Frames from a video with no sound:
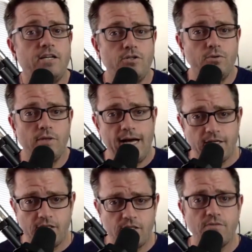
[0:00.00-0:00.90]
to do
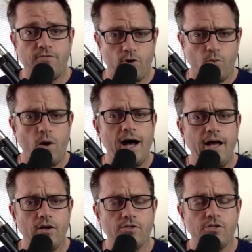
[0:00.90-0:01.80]
less for a
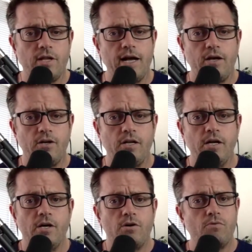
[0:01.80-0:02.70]
while so that I could
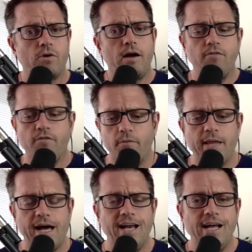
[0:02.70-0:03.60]
recover from
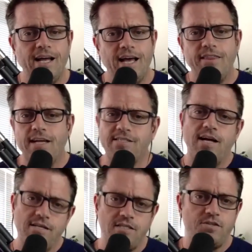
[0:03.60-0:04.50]
that. And that's
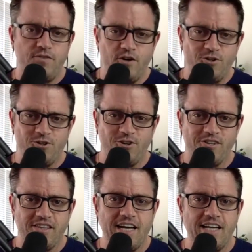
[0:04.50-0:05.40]
not dysfunctional.
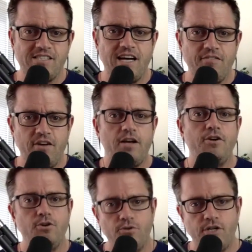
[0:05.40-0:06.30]
I've got a
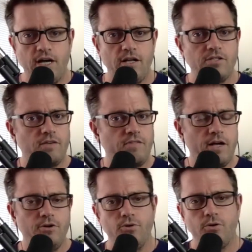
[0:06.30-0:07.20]
new challenge. I've got
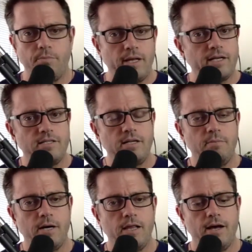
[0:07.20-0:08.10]
new complexity in
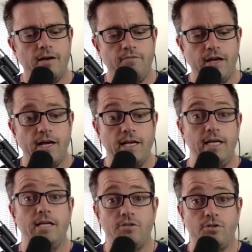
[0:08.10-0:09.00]
my life and I
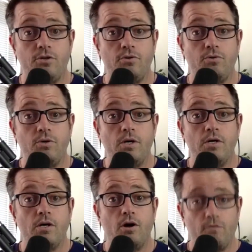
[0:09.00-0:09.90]
need to
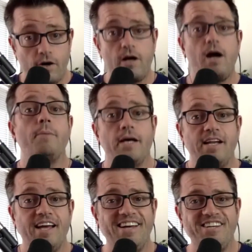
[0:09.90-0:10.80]
overcome it.
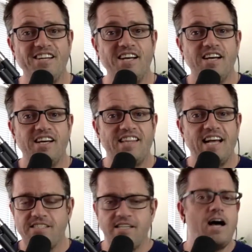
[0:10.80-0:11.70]
And
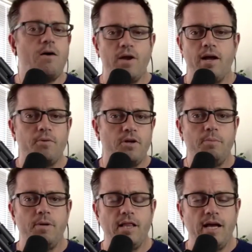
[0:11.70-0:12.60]
that's not when I'm going to
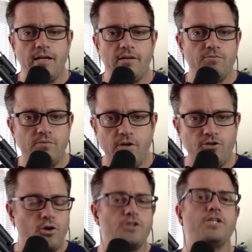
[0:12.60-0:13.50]
be like
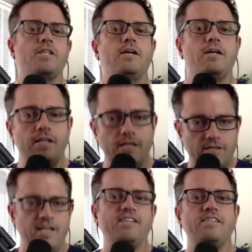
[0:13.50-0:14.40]
charging the hill
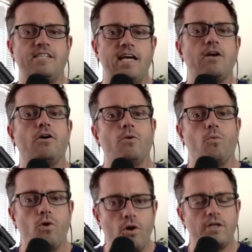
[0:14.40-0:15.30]
and taking on the
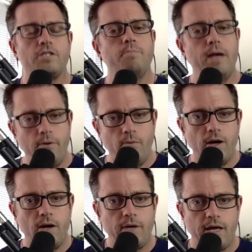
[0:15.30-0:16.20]
world. It's maybe when
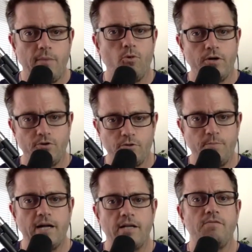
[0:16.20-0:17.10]
I'm getting more
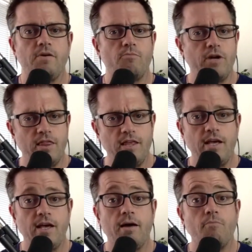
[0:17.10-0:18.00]
introspective, I'm
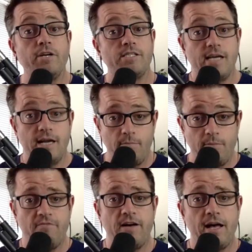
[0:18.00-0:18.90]
rethinking, I'm resetting
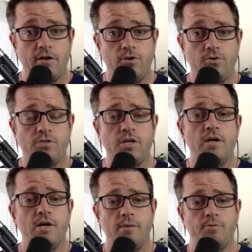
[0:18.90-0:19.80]
my values.
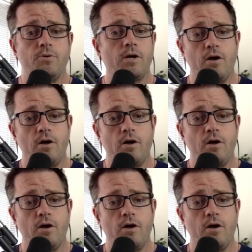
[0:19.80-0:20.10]
I'm doing